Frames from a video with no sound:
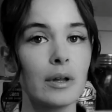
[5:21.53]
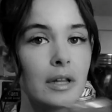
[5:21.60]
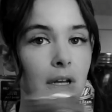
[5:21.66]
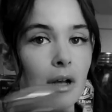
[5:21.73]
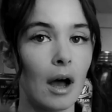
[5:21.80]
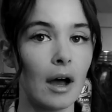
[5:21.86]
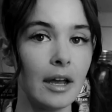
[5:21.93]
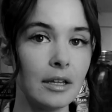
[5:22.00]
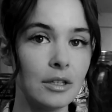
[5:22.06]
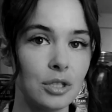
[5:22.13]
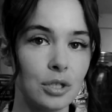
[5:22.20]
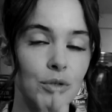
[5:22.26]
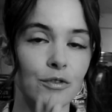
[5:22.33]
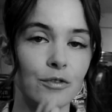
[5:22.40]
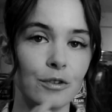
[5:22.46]
You want to
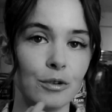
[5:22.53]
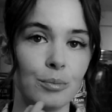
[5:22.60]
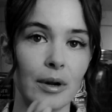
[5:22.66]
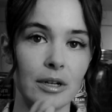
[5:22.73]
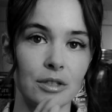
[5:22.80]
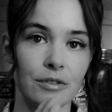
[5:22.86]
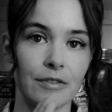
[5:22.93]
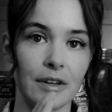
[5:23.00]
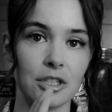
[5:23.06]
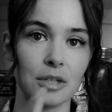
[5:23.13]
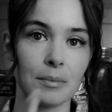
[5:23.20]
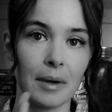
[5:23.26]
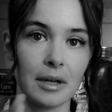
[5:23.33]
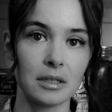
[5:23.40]
have a food storage